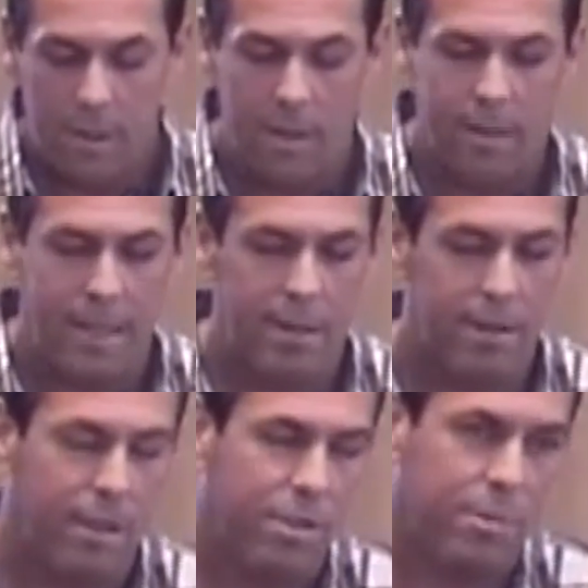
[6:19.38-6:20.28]

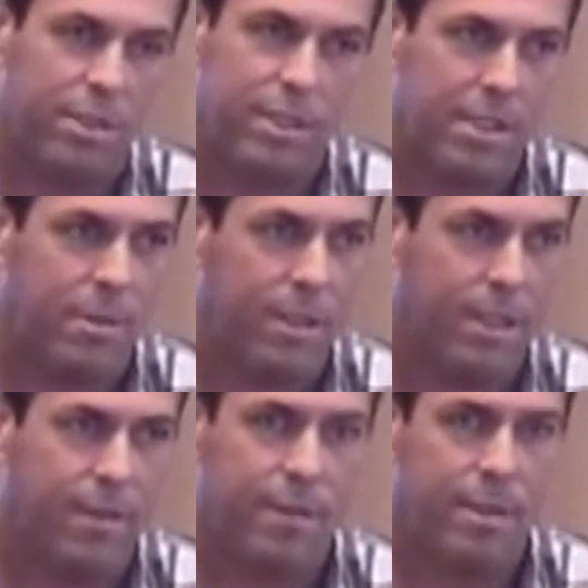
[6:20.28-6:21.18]
That ultimately changed my
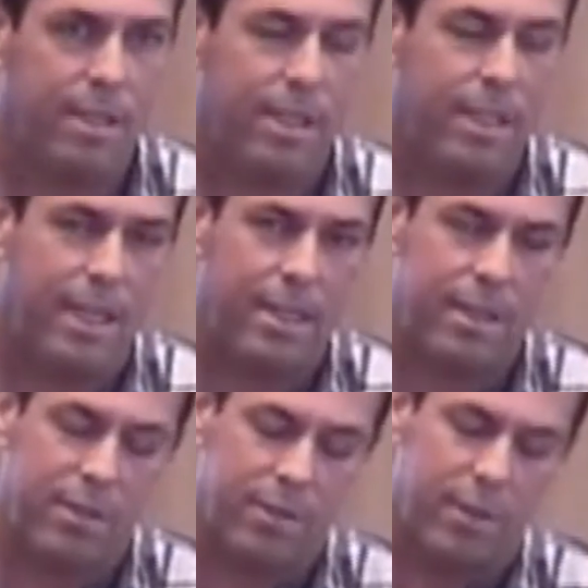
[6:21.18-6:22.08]
life. I mean, he had
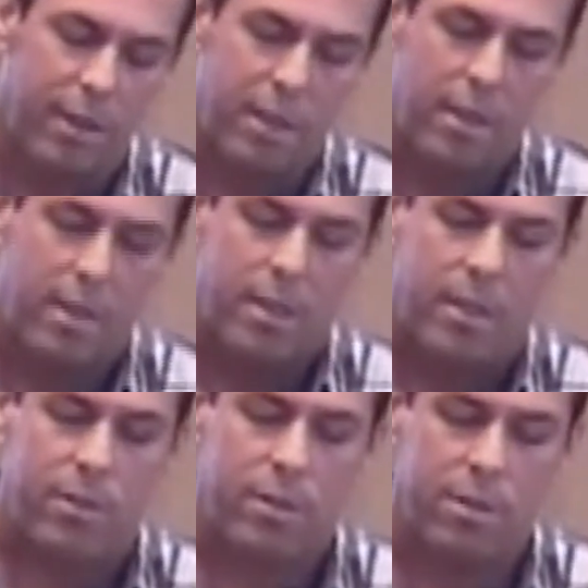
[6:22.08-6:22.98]

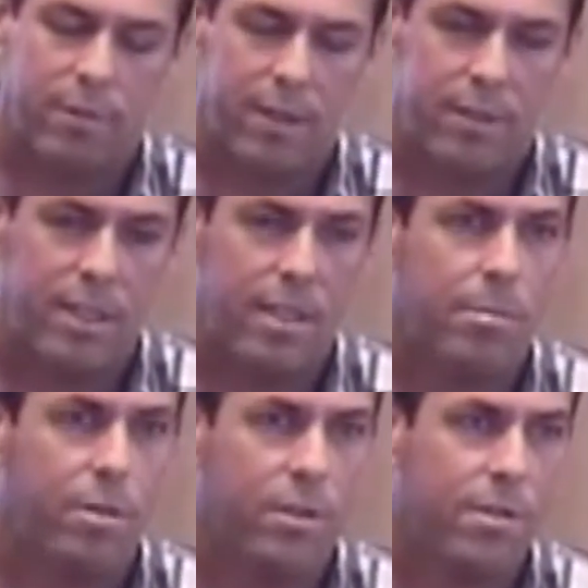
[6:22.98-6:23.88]
his girlfriend send in a
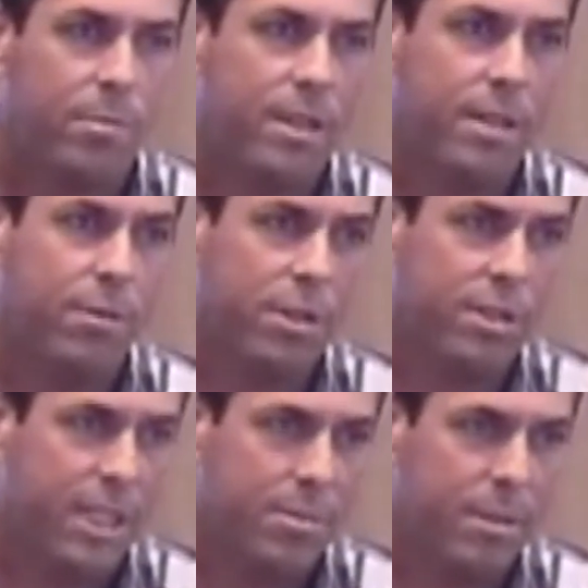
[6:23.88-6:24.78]
book to me that really
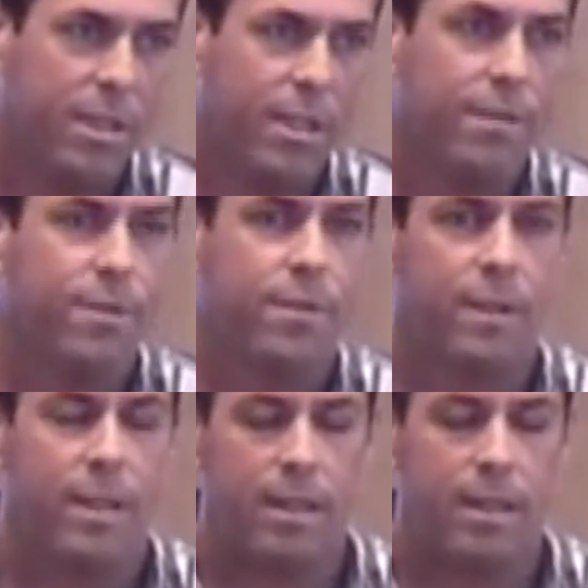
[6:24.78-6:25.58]
changed my life,